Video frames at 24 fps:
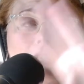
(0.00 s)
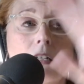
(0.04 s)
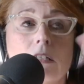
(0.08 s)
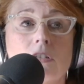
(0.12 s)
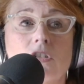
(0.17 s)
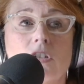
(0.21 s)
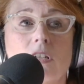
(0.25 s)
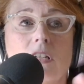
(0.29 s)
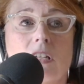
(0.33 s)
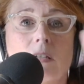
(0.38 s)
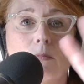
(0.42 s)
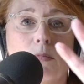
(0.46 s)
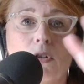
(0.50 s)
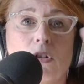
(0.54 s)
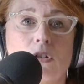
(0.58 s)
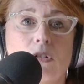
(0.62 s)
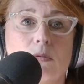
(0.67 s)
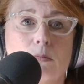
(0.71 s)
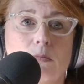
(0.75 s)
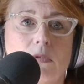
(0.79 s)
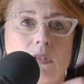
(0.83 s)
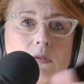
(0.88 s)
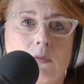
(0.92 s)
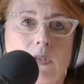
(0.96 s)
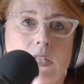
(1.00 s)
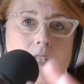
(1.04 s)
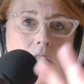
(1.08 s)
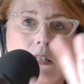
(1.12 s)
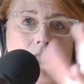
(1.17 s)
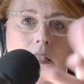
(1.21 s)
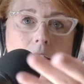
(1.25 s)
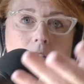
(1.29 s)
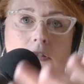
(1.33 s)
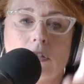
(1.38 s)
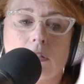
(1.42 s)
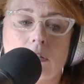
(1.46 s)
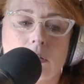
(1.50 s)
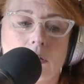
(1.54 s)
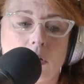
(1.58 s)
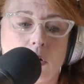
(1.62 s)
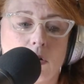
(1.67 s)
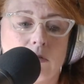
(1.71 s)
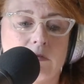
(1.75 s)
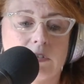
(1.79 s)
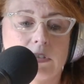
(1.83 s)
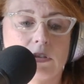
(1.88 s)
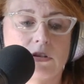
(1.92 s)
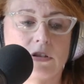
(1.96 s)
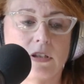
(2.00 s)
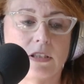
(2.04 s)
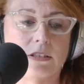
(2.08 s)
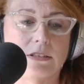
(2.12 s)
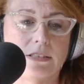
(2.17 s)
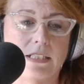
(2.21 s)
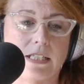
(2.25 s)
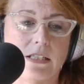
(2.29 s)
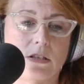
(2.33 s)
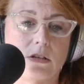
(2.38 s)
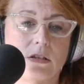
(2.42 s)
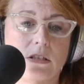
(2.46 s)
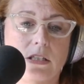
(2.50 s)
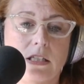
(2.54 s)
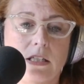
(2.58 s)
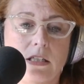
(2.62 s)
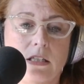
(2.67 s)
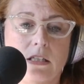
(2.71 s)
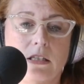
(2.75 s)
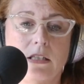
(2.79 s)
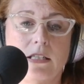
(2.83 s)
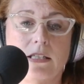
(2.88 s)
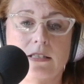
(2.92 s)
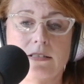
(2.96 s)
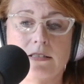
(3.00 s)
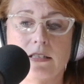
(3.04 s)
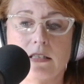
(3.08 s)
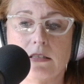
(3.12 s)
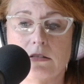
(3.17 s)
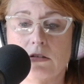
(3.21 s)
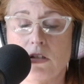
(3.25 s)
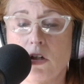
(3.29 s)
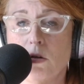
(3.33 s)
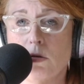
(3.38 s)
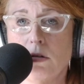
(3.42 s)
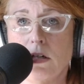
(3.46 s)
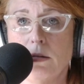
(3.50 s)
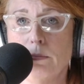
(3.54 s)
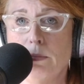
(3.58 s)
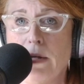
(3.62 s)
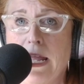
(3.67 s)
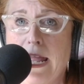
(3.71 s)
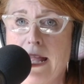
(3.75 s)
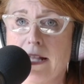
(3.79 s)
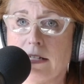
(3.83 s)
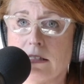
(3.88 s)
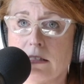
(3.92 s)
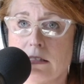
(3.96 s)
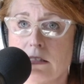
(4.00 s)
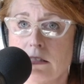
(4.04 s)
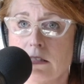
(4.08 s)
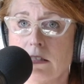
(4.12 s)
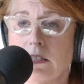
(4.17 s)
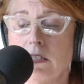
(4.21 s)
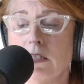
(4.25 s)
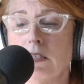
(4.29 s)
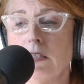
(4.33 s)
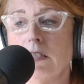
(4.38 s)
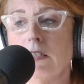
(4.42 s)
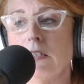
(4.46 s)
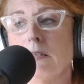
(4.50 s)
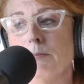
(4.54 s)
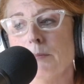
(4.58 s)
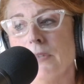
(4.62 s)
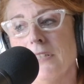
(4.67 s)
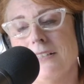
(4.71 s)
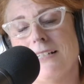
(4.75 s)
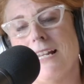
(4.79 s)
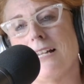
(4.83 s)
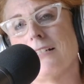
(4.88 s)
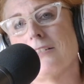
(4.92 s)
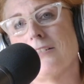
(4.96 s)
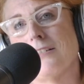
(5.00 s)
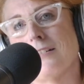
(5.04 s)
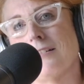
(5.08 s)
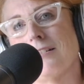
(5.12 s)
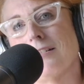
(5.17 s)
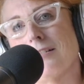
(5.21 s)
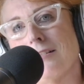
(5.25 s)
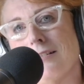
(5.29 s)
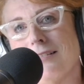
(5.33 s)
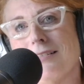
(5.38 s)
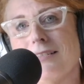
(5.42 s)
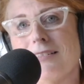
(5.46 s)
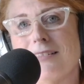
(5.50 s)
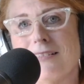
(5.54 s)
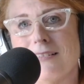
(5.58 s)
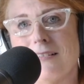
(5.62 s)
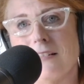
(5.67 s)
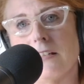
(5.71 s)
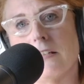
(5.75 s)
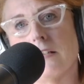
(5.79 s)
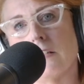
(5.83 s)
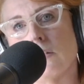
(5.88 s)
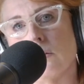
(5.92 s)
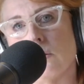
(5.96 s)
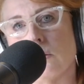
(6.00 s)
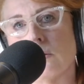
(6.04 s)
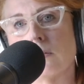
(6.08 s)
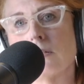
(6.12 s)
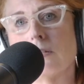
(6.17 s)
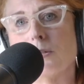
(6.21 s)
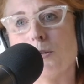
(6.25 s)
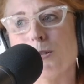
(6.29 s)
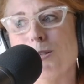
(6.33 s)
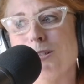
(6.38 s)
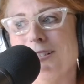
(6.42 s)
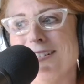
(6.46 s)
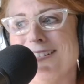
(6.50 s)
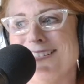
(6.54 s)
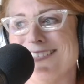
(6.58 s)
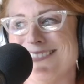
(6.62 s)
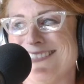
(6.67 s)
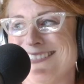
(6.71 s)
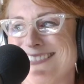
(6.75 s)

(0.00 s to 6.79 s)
She came home at COVID shutdown, and they said, "Don't come back." But not just her, just like the whole school.